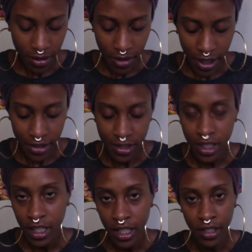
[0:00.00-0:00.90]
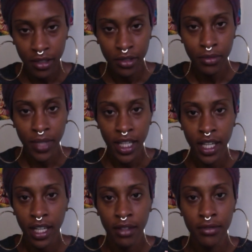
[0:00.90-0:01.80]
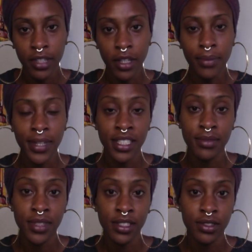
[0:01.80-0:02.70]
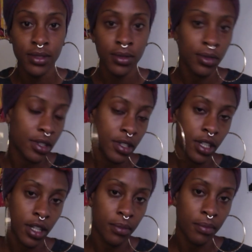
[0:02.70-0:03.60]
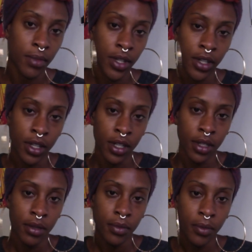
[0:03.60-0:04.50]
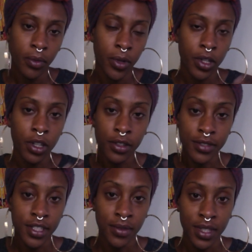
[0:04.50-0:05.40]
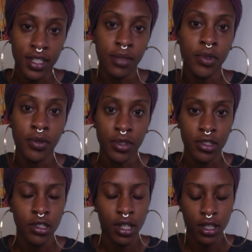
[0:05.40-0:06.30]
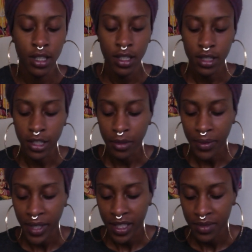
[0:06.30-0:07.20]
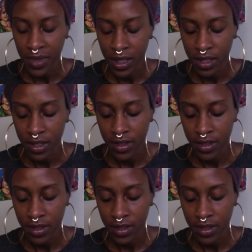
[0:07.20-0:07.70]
energy here, you might have Leo placements or work closely with someone with strong Leo placements.